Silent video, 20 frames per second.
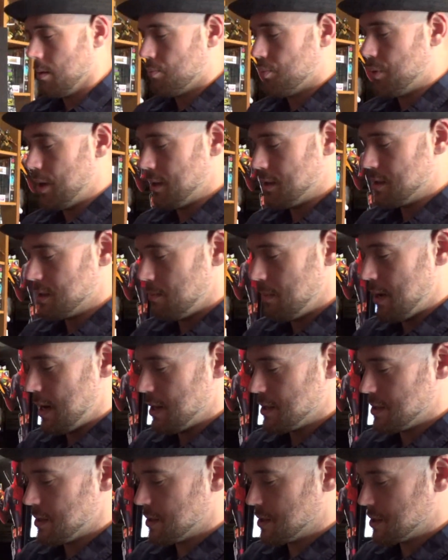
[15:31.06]
Print's
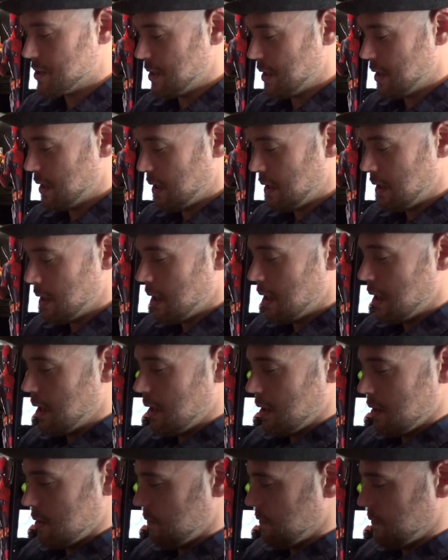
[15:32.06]
amazing still.
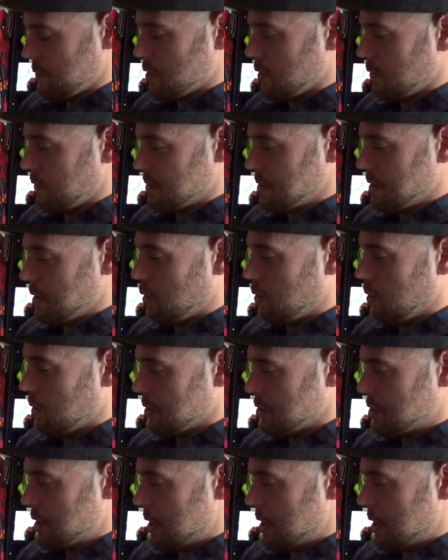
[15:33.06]
It's obviously all in